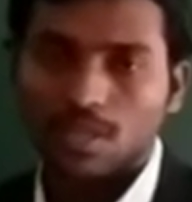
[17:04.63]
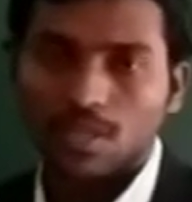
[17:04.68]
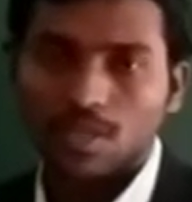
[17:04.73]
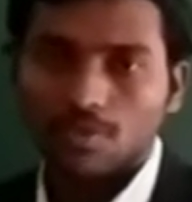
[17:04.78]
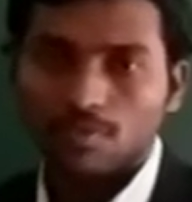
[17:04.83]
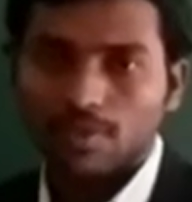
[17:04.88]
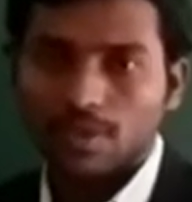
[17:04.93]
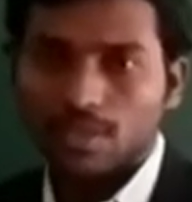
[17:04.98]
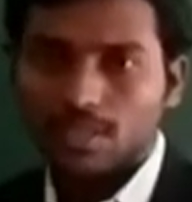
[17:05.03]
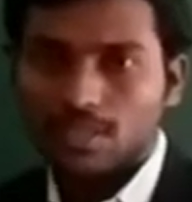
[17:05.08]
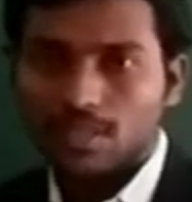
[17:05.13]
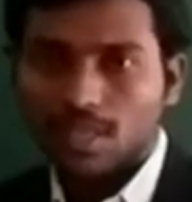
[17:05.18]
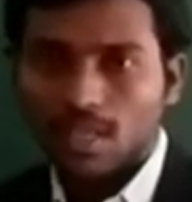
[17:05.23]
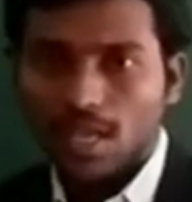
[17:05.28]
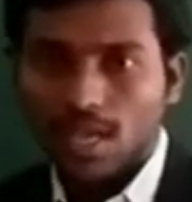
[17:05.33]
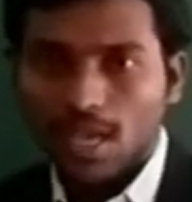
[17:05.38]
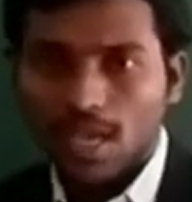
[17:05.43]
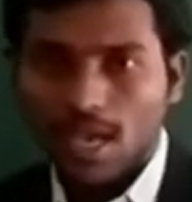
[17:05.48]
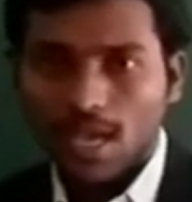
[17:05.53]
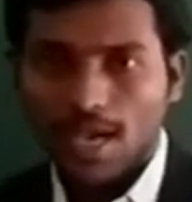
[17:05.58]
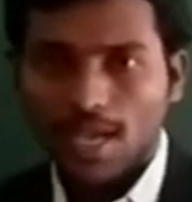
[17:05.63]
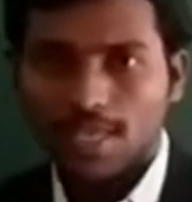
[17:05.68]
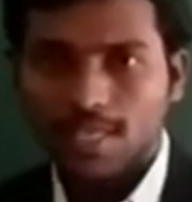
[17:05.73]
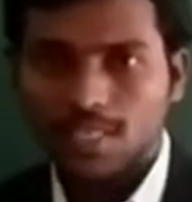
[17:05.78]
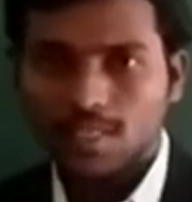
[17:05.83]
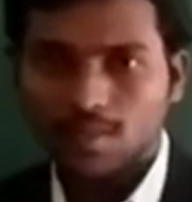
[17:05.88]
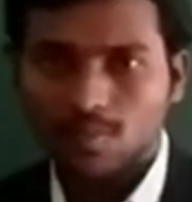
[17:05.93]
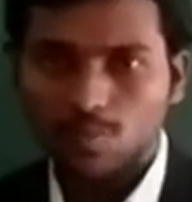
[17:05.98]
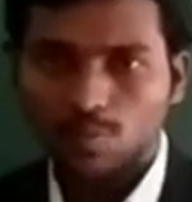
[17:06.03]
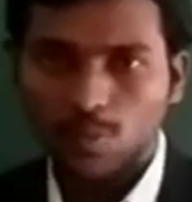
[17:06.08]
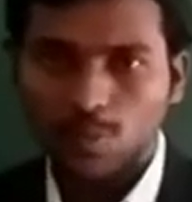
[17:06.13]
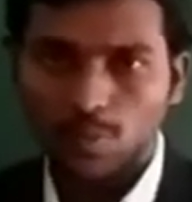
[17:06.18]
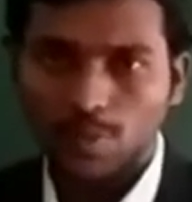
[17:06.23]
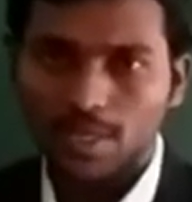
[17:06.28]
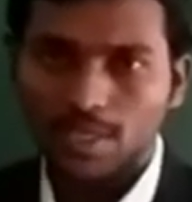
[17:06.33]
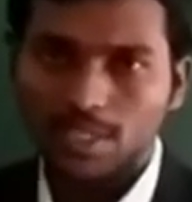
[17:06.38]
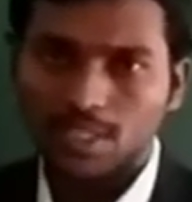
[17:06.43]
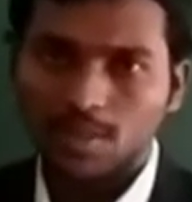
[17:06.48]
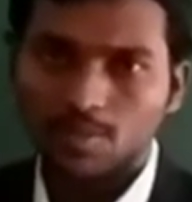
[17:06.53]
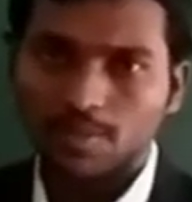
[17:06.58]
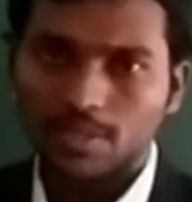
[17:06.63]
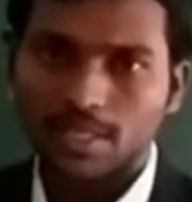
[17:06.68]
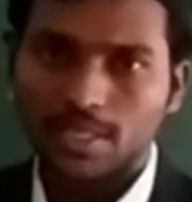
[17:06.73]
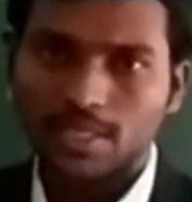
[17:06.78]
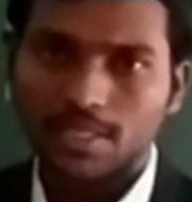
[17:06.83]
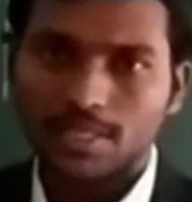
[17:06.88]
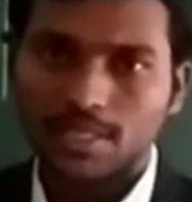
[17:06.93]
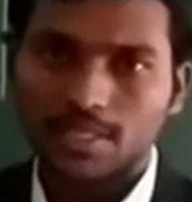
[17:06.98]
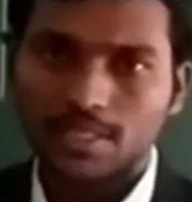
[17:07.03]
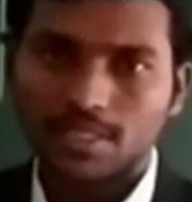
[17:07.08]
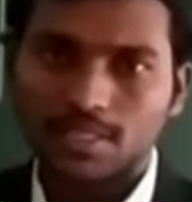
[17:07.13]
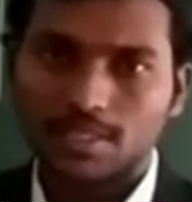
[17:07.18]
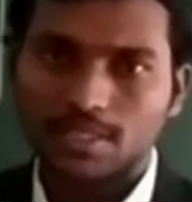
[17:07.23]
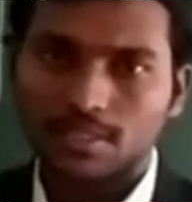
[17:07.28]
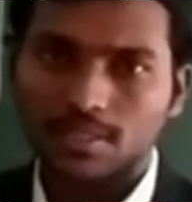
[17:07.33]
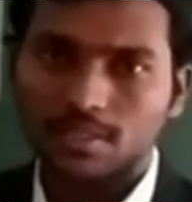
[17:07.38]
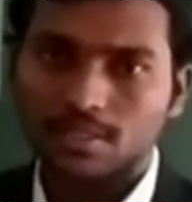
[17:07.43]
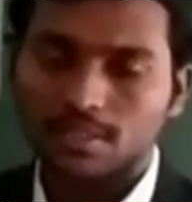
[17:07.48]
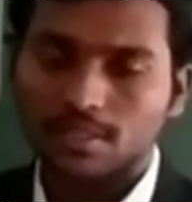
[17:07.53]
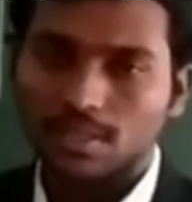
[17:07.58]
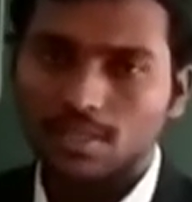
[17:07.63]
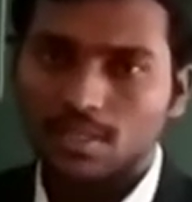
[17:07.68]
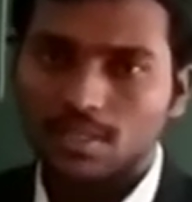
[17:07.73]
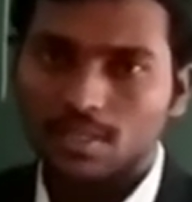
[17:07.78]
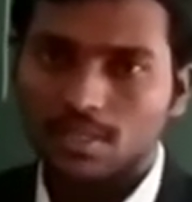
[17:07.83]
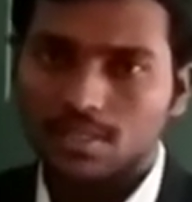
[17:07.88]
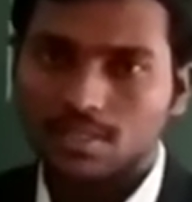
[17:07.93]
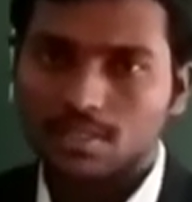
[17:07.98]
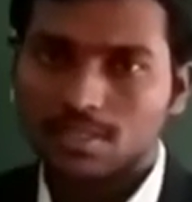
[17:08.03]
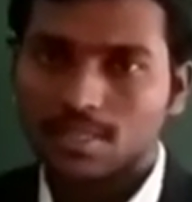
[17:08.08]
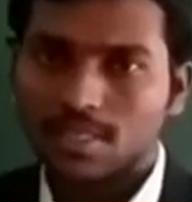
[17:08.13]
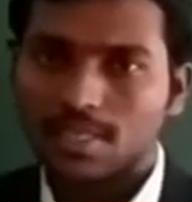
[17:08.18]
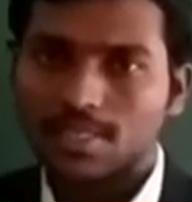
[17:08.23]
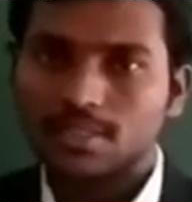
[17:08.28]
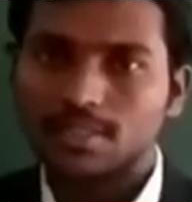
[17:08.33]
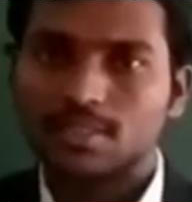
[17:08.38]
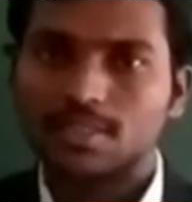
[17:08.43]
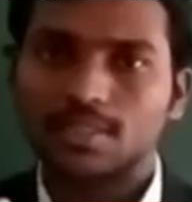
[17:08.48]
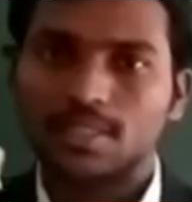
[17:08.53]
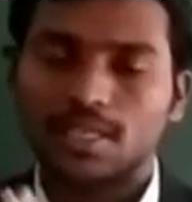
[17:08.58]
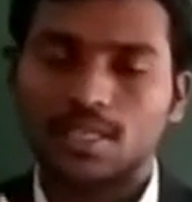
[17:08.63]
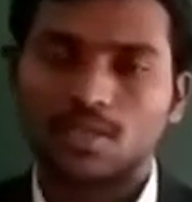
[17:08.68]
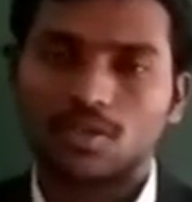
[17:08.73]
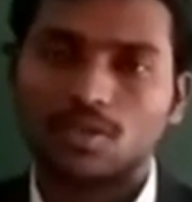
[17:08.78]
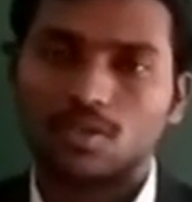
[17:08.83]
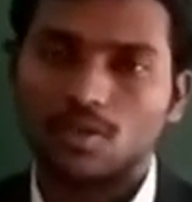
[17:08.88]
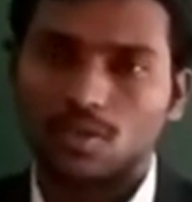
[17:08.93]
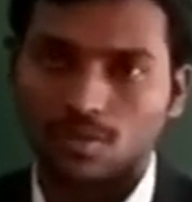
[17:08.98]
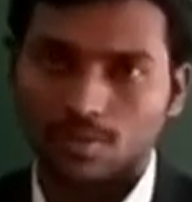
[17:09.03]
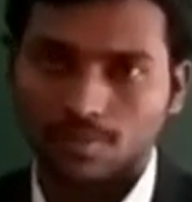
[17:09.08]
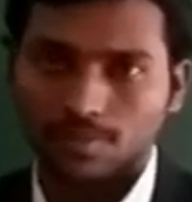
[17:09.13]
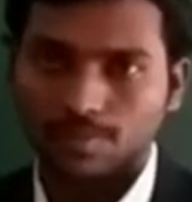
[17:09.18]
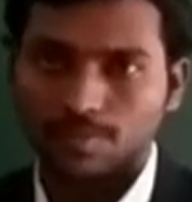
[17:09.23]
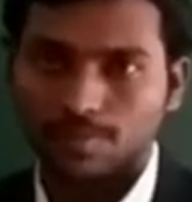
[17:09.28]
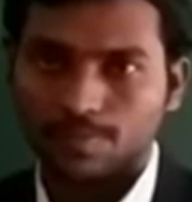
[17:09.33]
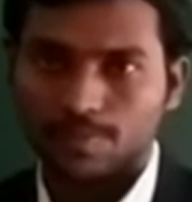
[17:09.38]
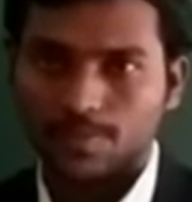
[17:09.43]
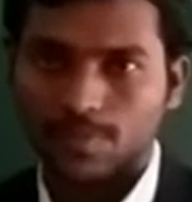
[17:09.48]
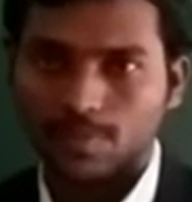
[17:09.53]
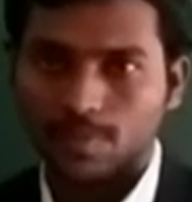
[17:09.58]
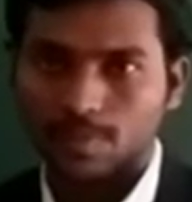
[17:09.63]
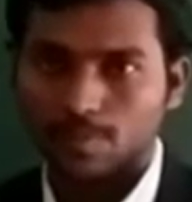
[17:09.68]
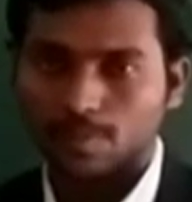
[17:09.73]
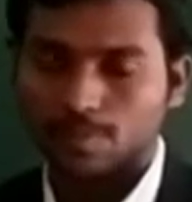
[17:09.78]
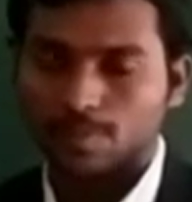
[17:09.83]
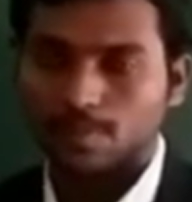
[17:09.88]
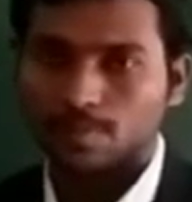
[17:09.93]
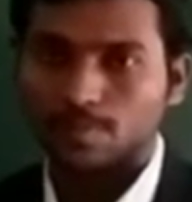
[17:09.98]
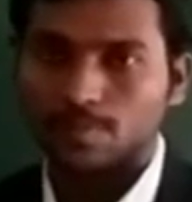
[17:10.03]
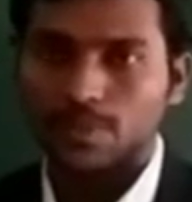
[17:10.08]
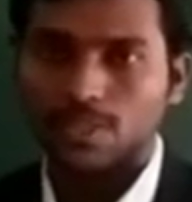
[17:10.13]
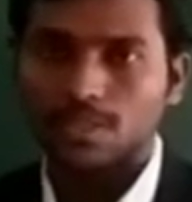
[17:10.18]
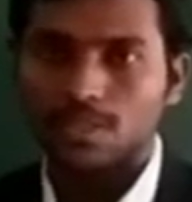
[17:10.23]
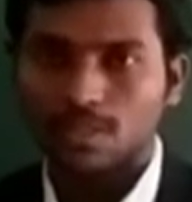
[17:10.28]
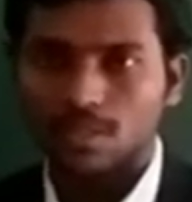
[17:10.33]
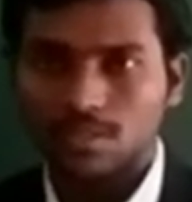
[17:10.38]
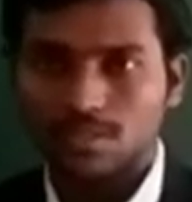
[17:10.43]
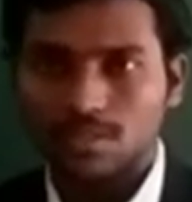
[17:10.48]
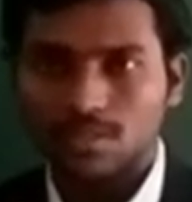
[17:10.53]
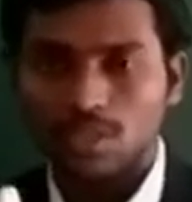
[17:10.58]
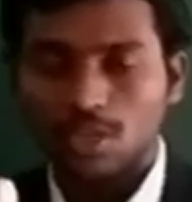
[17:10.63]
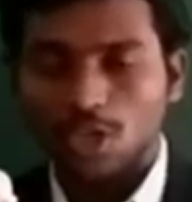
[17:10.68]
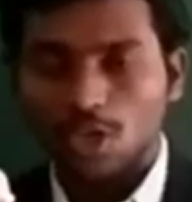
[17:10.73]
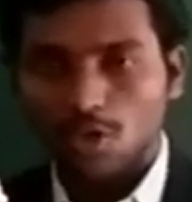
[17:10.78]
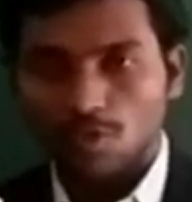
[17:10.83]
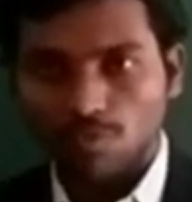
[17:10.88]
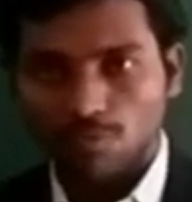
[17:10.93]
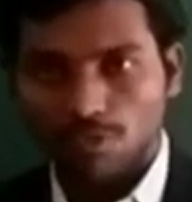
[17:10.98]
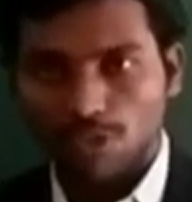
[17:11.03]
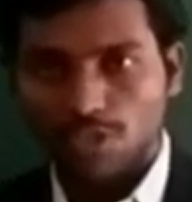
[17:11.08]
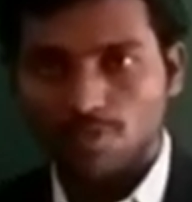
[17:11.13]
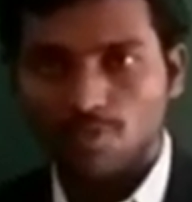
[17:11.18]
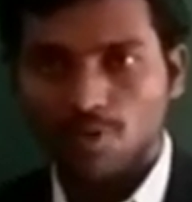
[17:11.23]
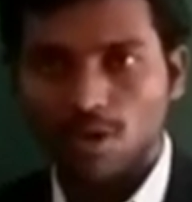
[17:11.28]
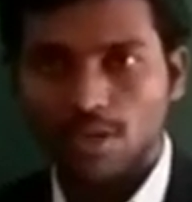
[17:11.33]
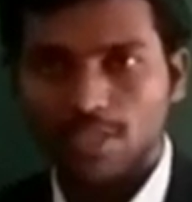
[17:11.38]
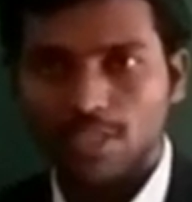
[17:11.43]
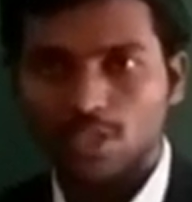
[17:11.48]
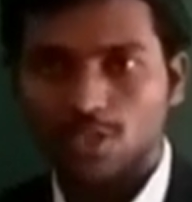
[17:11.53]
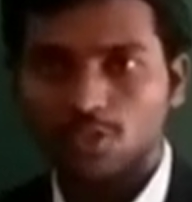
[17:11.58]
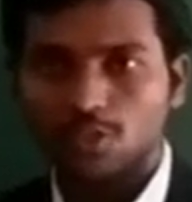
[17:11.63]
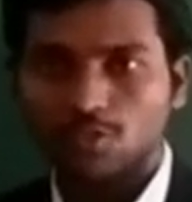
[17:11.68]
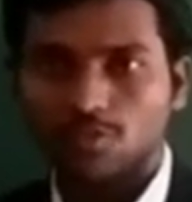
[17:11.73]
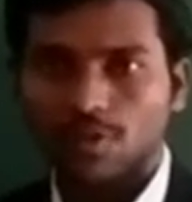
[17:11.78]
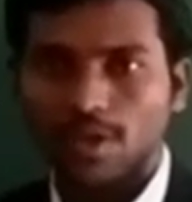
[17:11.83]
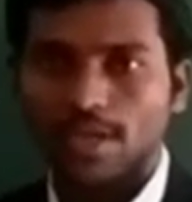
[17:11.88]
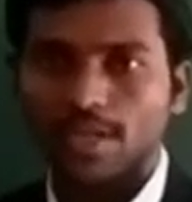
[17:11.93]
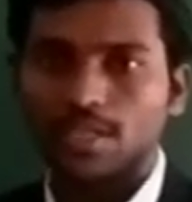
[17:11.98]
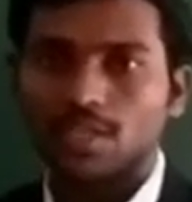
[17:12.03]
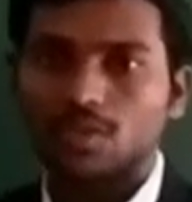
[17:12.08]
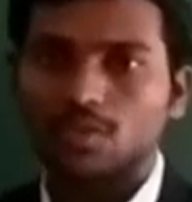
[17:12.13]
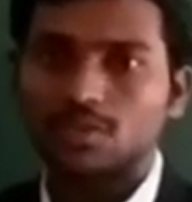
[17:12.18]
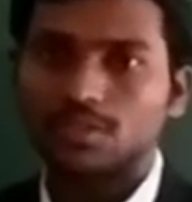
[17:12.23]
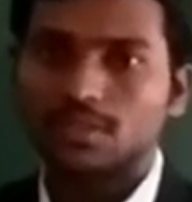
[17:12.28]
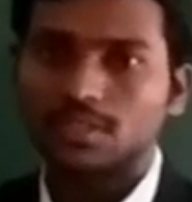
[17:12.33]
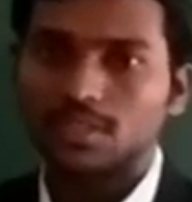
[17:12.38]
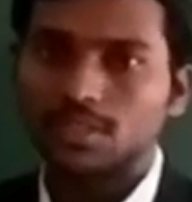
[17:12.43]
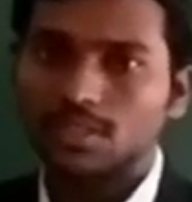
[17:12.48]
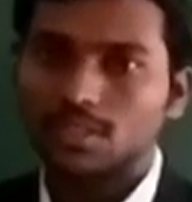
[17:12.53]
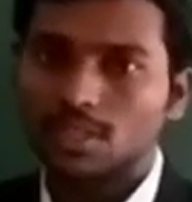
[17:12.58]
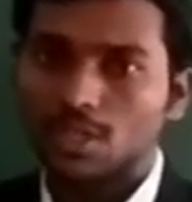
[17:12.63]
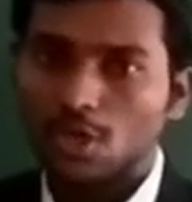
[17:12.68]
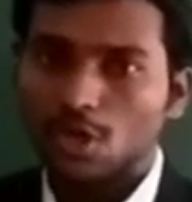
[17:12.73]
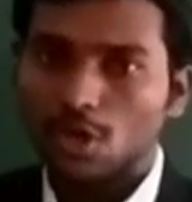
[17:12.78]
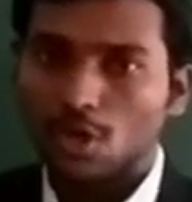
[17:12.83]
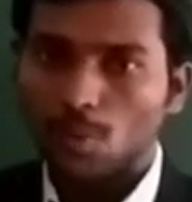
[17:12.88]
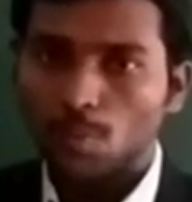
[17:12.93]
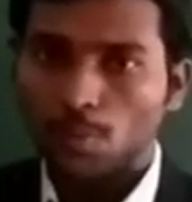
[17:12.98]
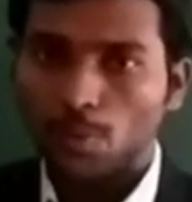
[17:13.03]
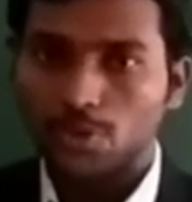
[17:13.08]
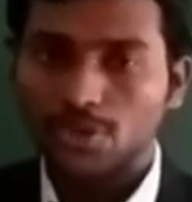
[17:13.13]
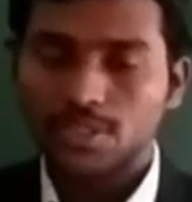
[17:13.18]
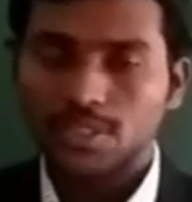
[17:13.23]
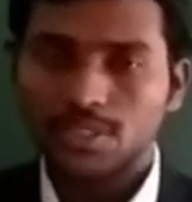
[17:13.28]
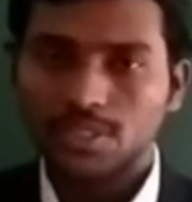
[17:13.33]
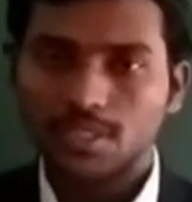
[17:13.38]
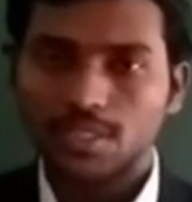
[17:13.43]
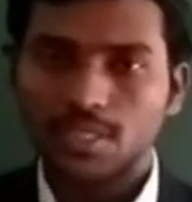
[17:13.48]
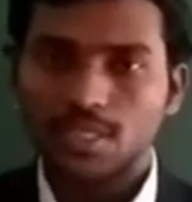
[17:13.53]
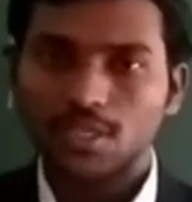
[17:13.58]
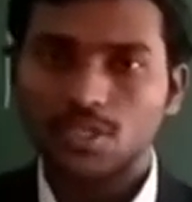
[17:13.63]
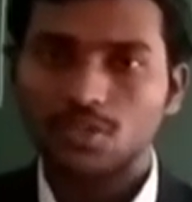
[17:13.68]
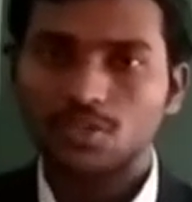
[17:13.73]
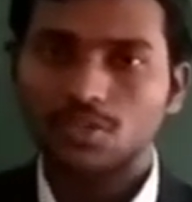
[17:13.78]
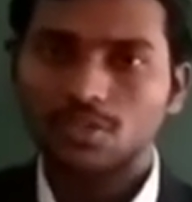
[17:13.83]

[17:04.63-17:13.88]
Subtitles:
When high momentum radiation strike the electron, because we wanted to find out the position and